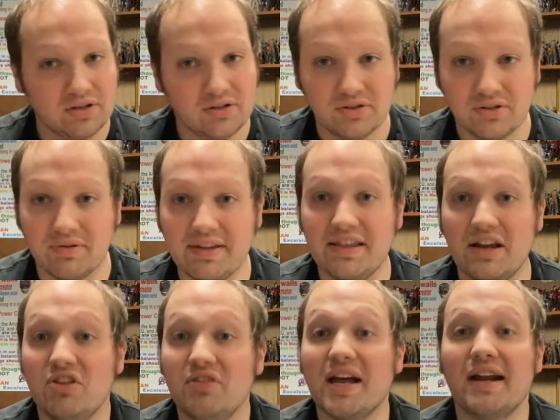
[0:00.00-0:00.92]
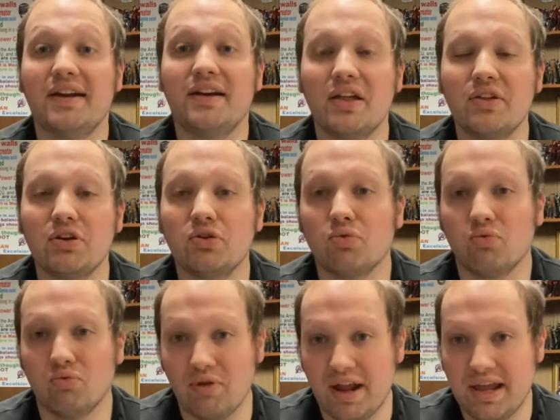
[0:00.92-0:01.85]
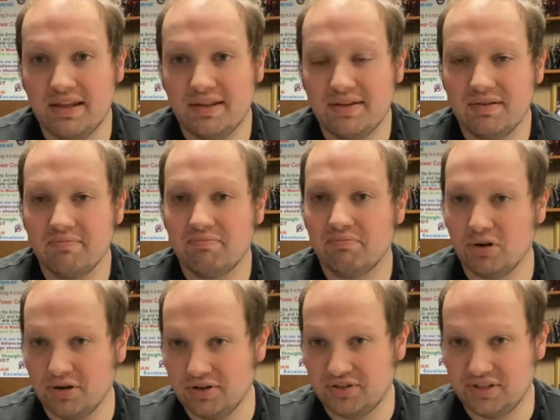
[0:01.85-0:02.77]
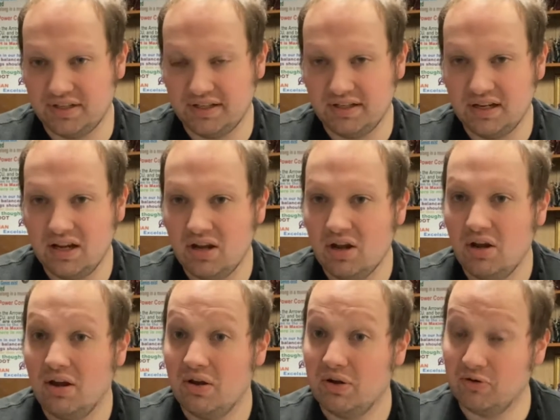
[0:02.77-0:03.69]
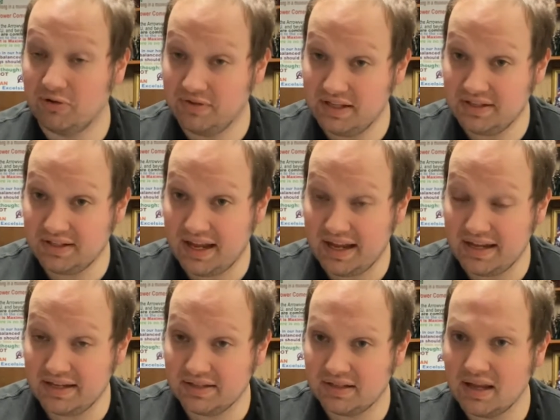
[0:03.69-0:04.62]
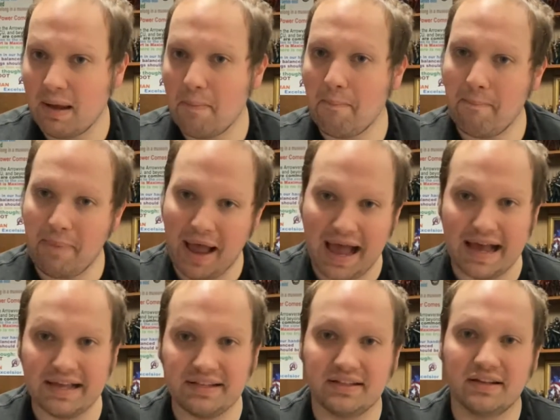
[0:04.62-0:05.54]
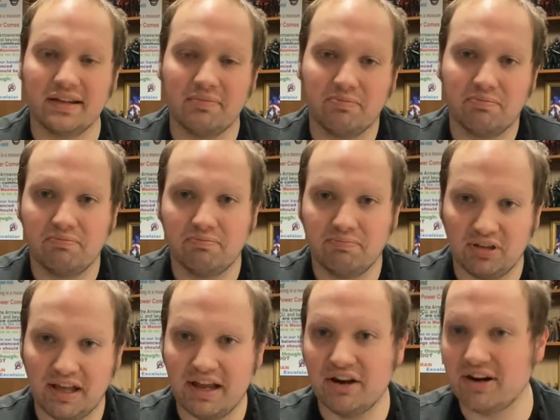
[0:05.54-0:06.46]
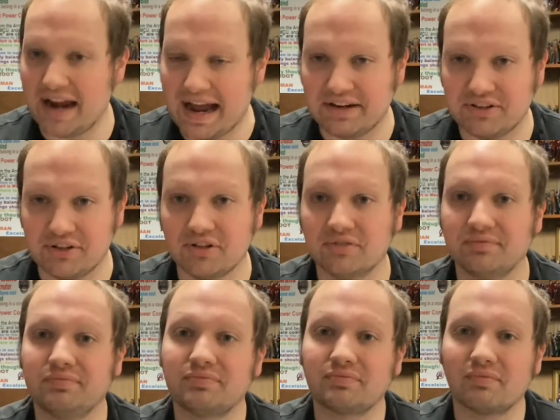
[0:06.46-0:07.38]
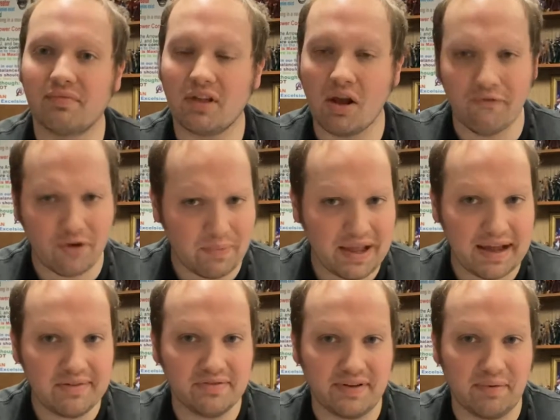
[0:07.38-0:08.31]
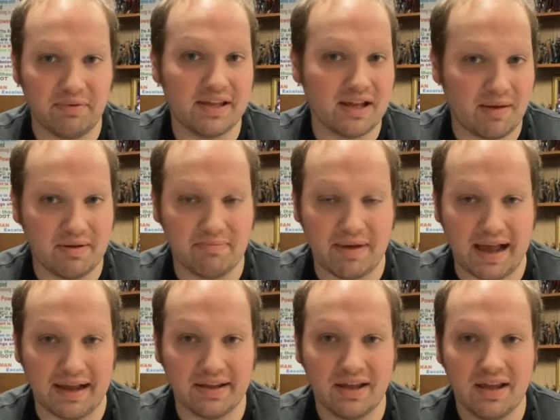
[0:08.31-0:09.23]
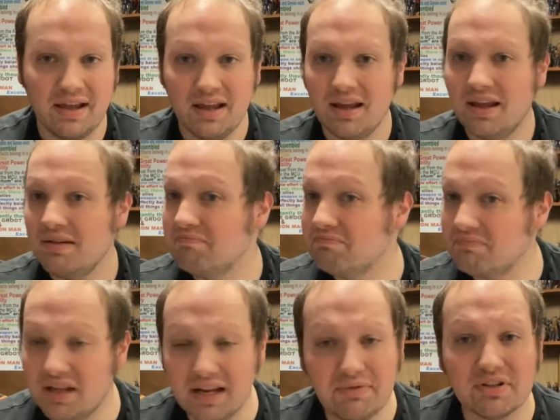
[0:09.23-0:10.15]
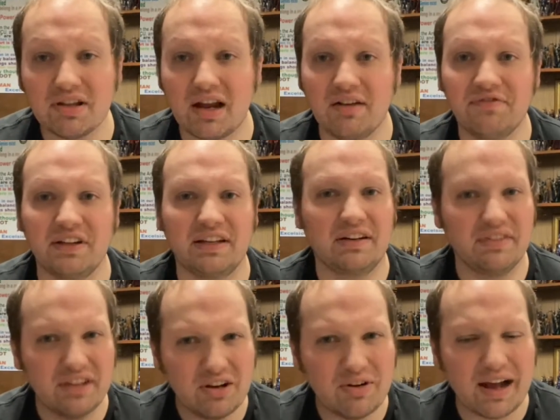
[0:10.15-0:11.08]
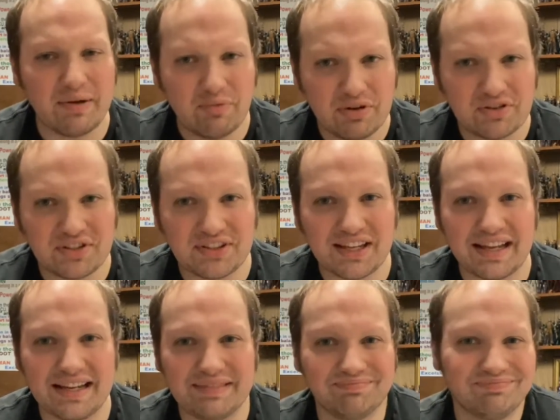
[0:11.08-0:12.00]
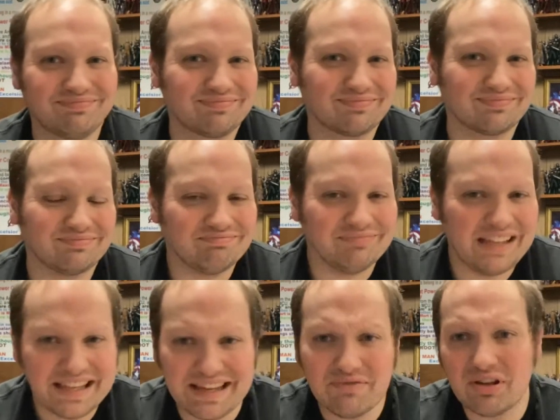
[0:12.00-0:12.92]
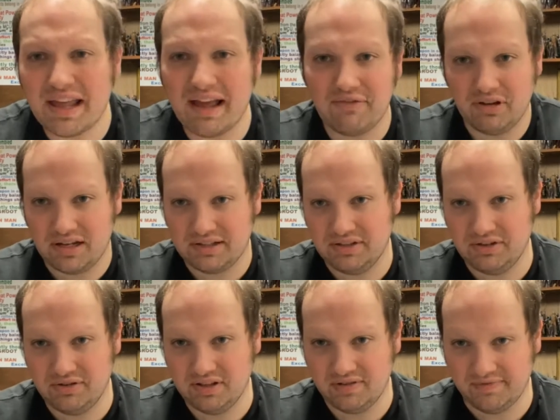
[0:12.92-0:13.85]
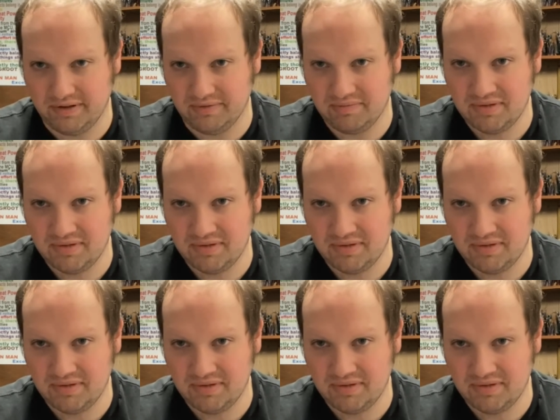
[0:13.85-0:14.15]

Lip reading: So right there, you got another great person, or in this case, past player actor from the Addams Family coming back. And he was a lot of fun. Though I will say, he didn't really have a lot to do in this film.